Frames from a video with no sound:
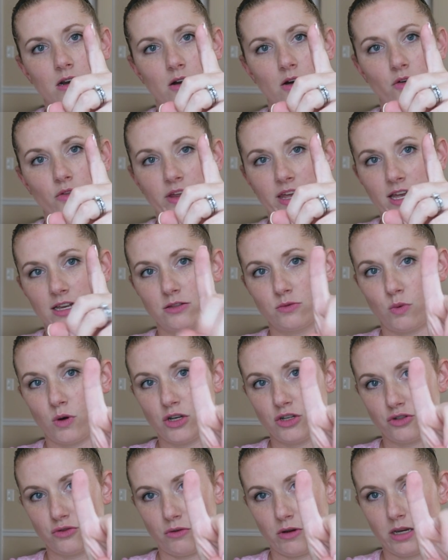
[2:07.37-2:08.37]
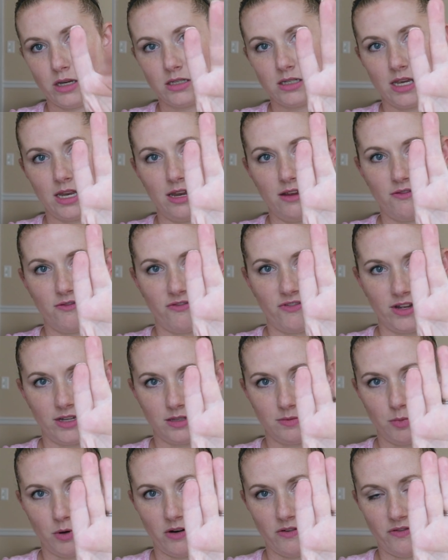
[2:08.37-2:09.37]
only has 1 joint and it
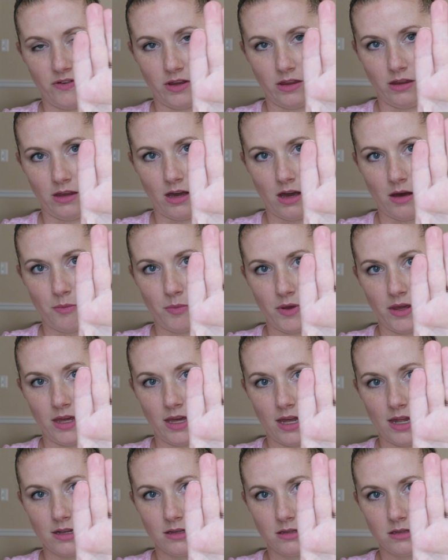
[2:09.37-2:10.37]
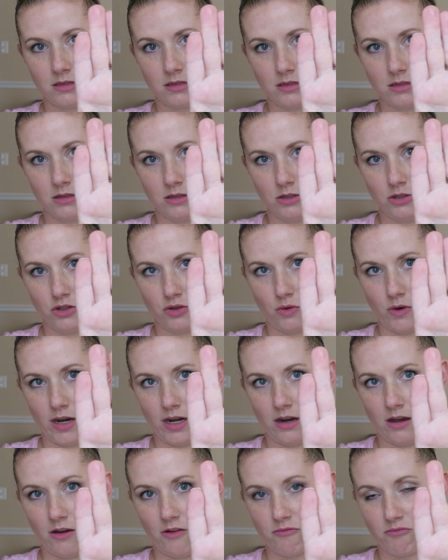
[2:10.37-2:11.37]
fits perfectly up against the
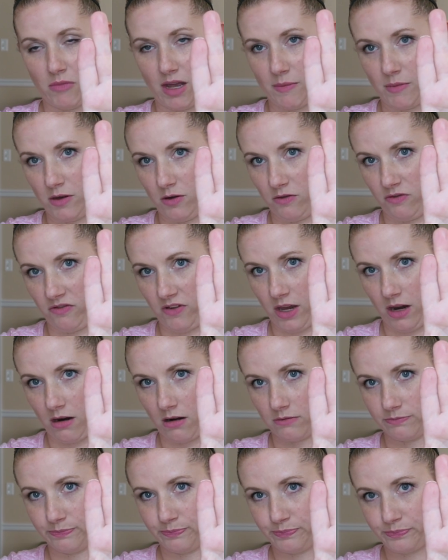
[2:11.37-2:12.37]
joint of my middle finger.